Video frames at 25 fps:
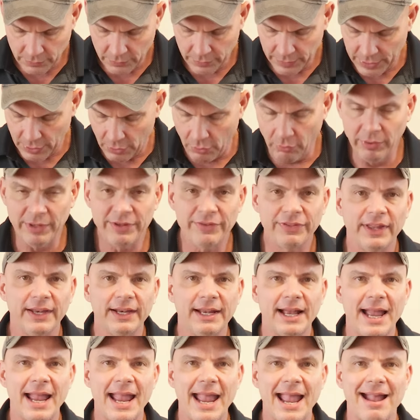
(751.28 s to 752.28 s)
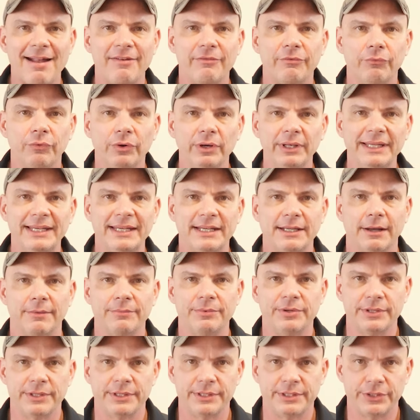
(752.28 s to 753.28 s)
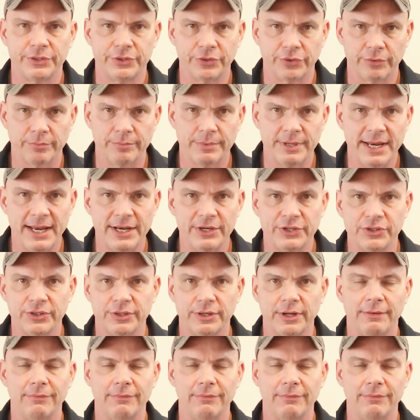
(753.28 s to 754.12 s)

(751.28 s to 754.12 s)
the only thing I have really come to the determination